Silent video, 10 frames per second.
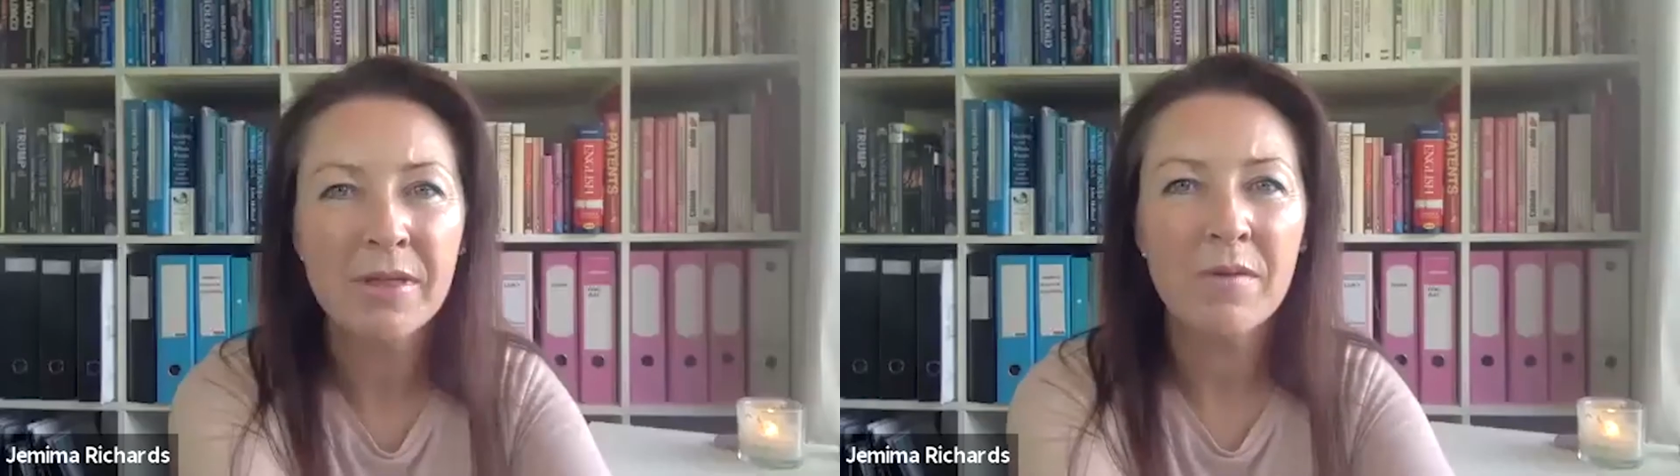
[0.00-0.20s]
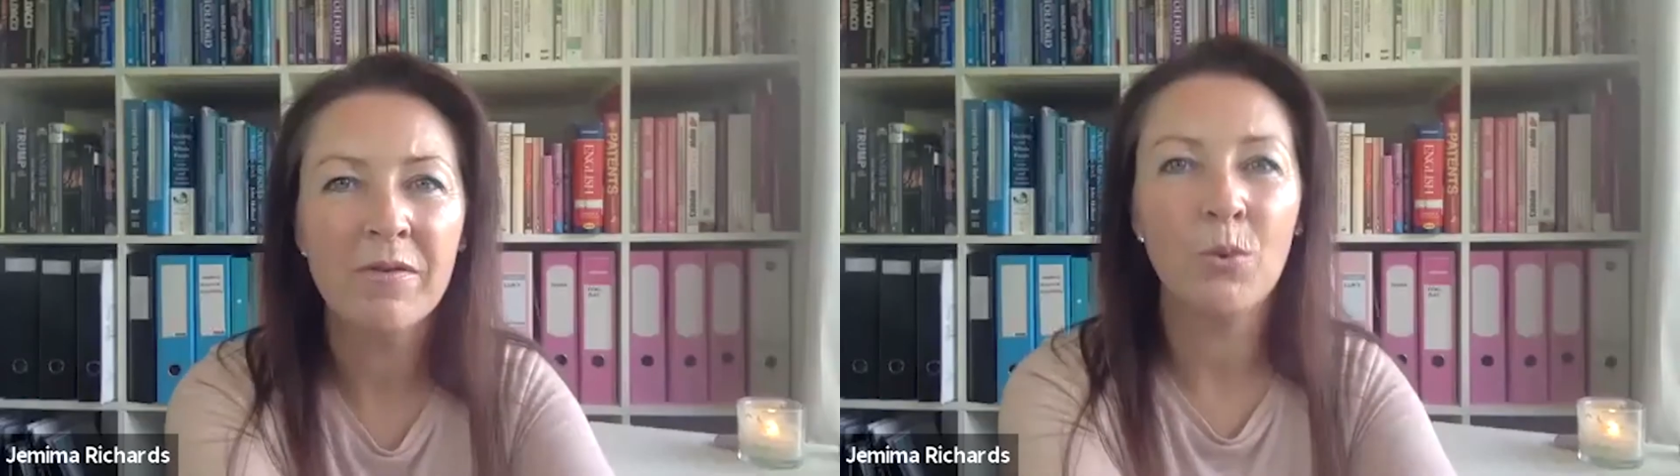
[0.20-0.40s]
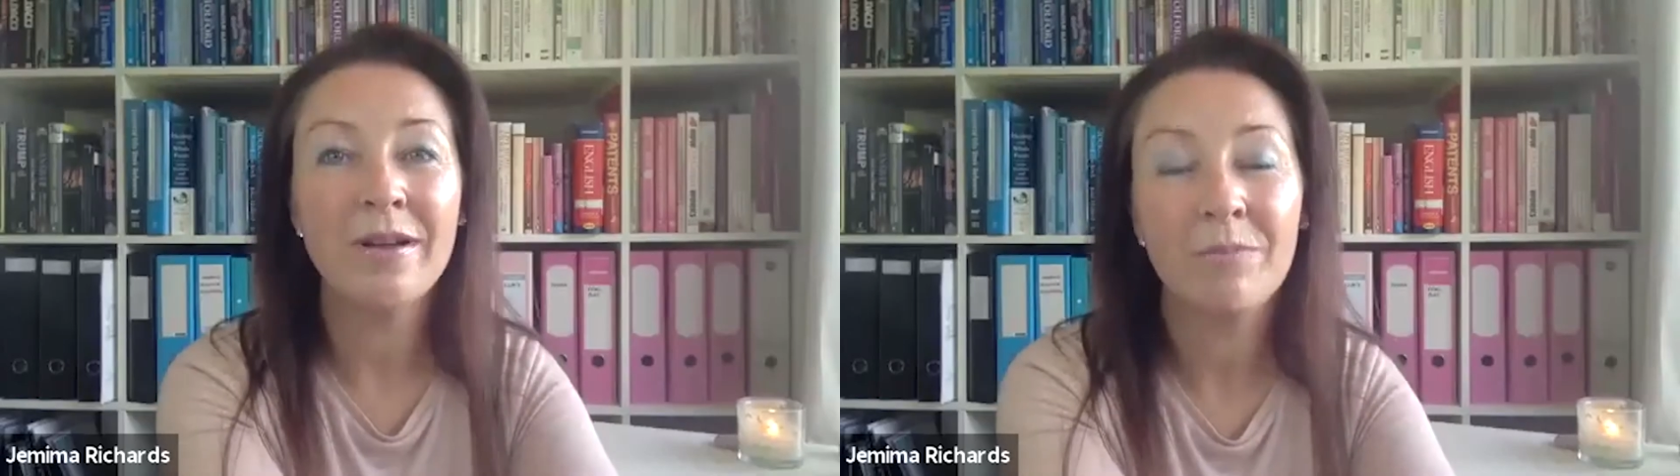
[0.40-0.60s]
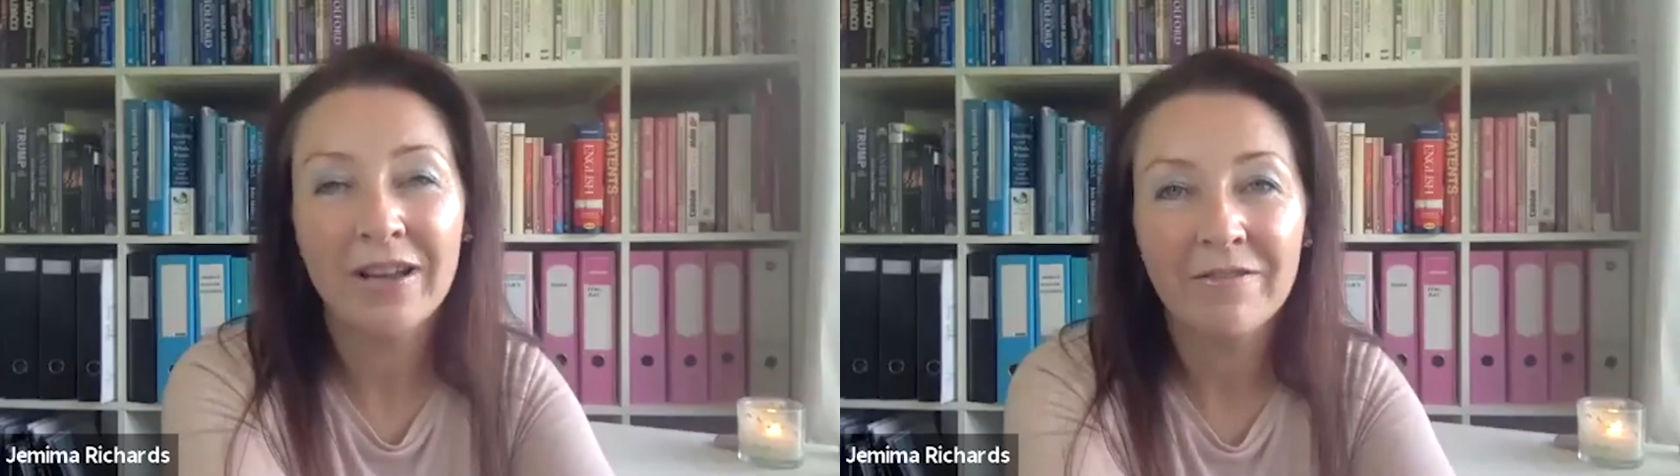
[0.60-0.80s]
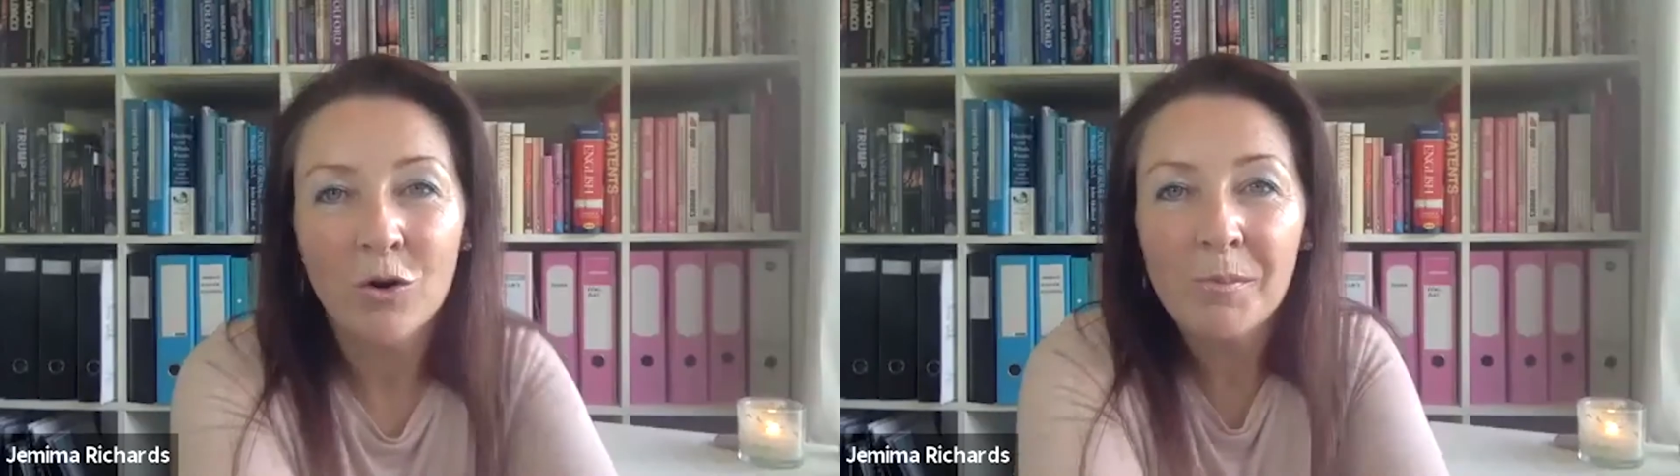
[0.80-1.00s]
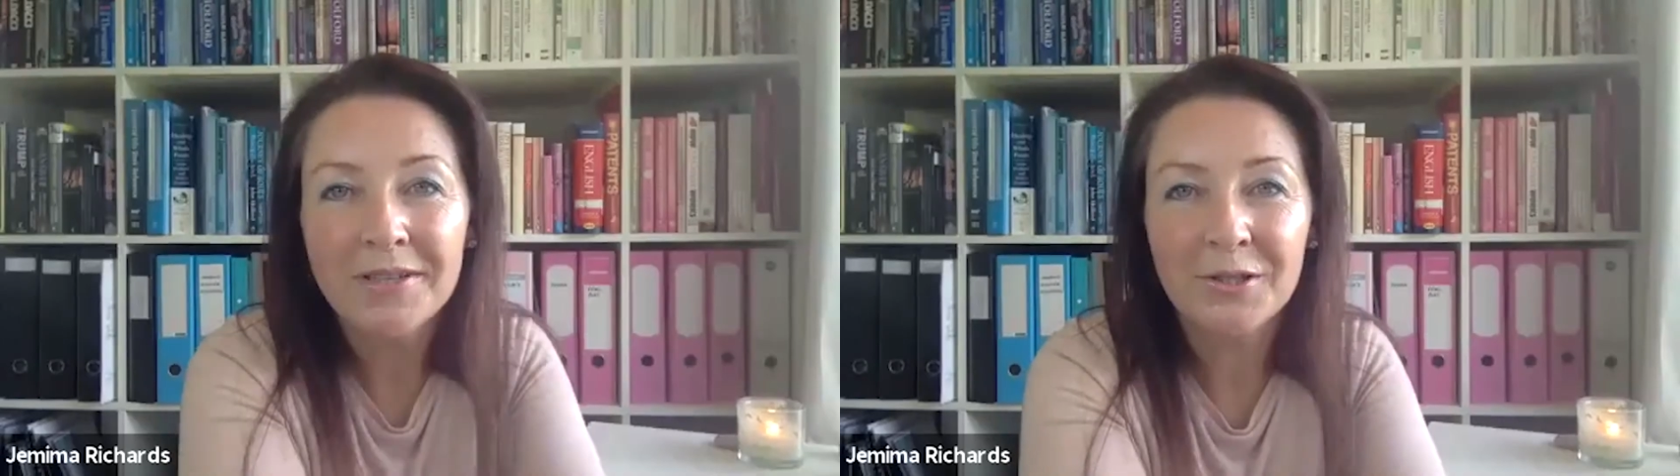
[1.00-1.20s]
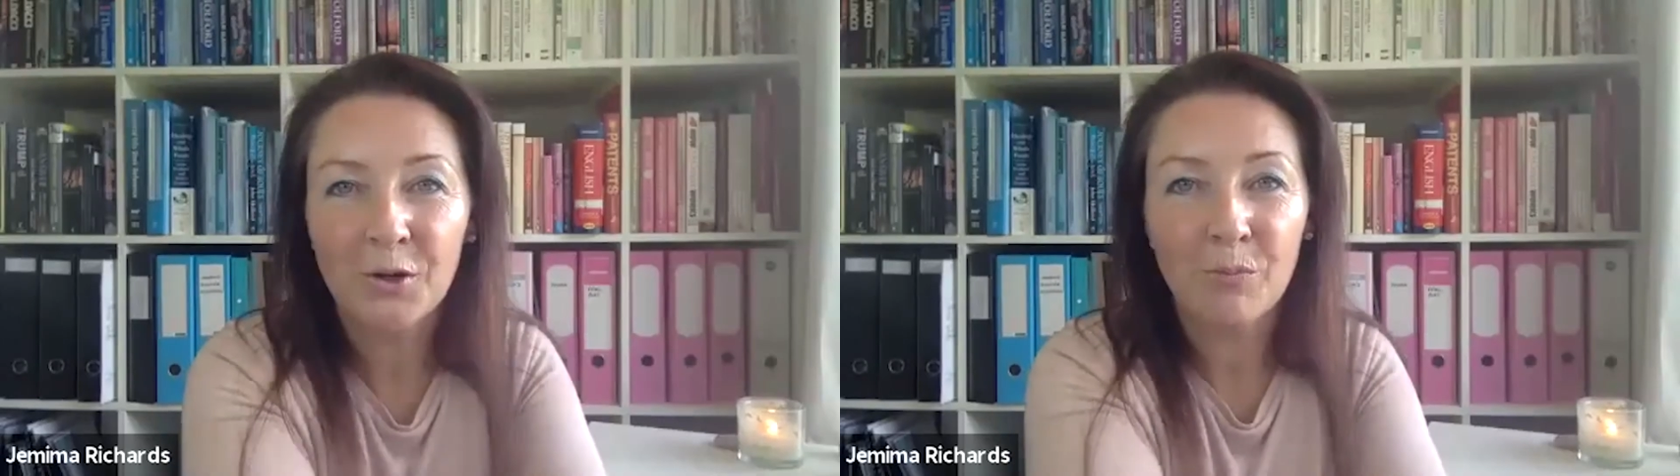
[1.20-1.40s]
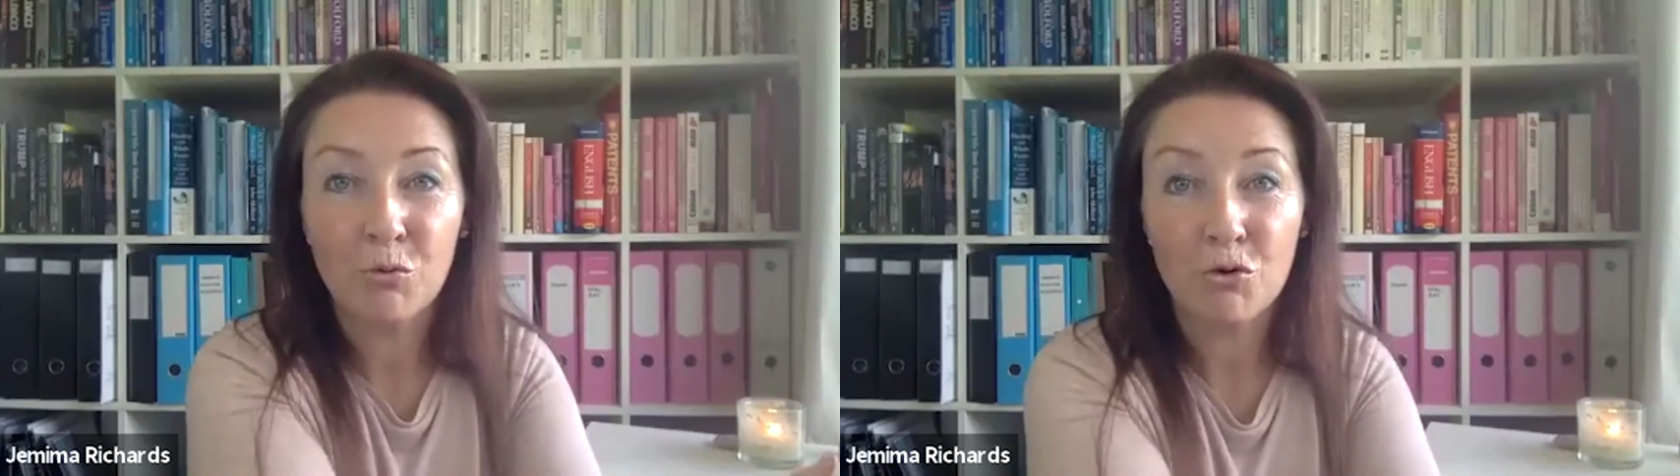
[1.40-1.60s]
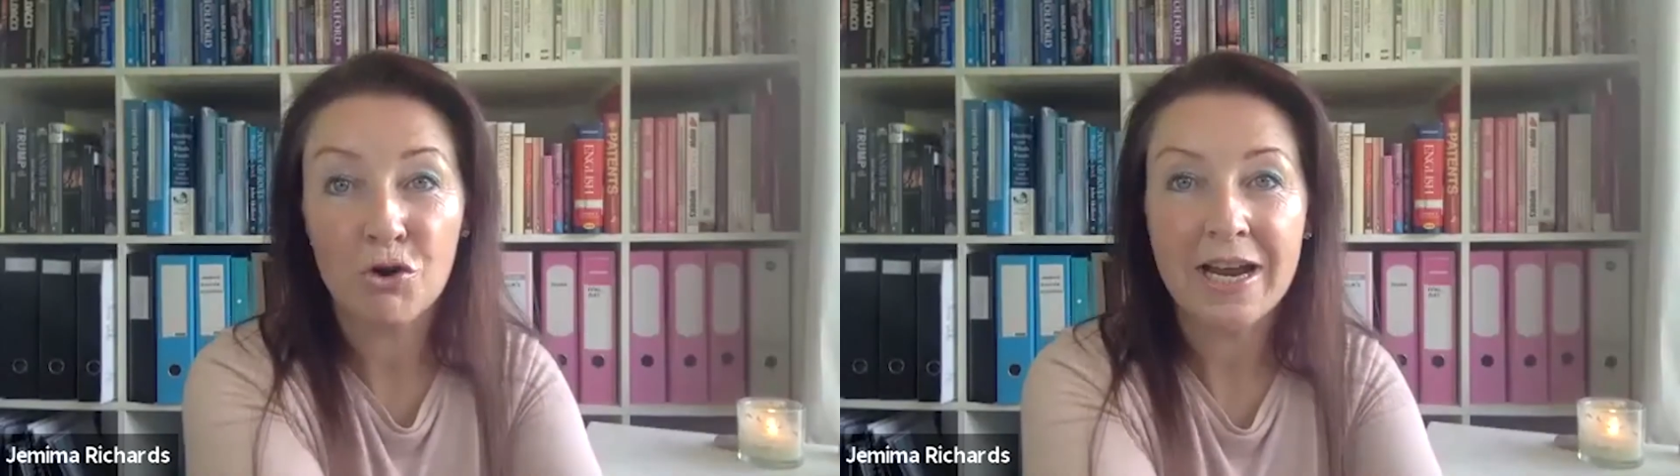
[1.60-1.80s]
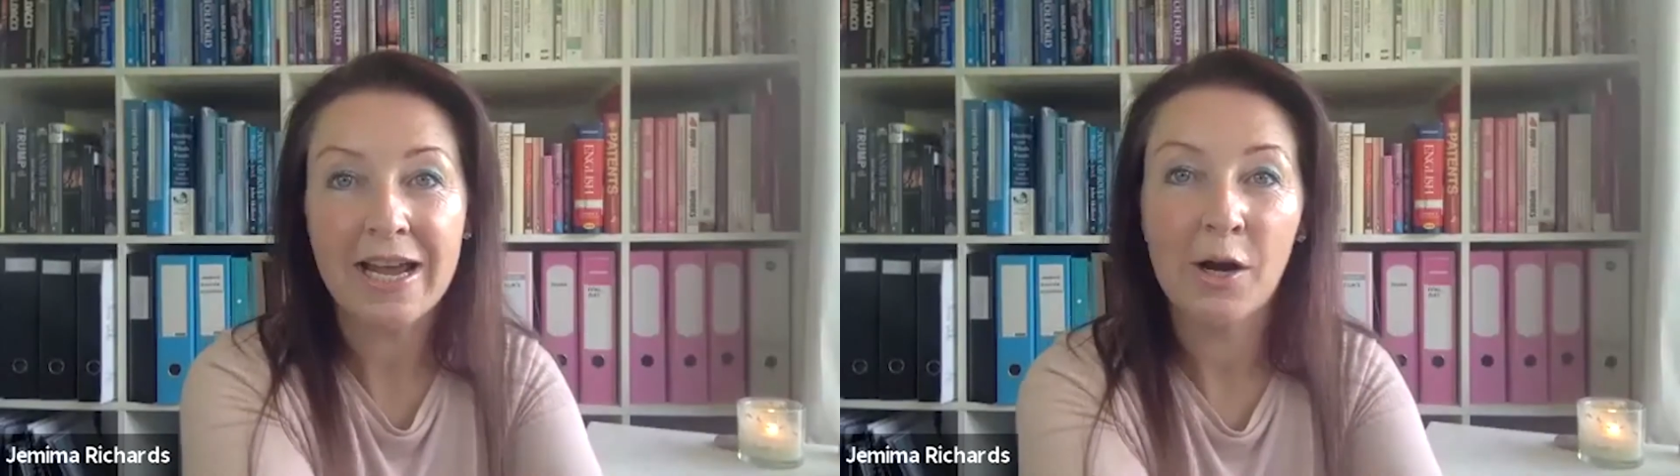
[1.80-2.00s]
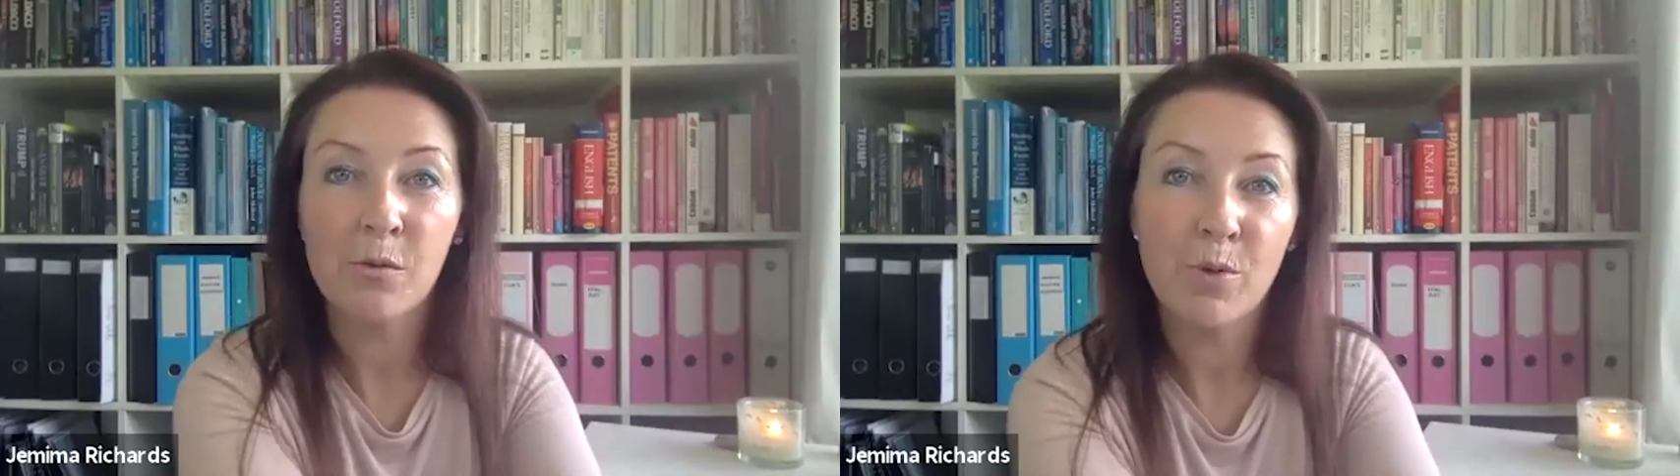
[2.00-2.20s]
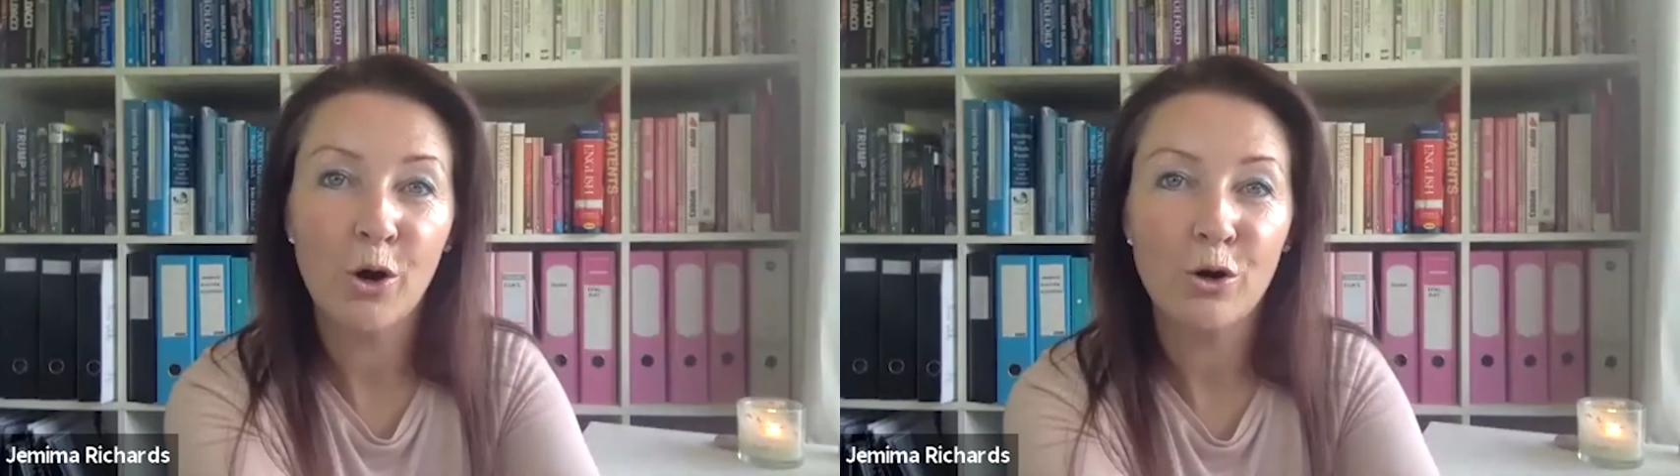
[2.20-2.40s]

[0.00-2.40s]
that we've almost got a pre and a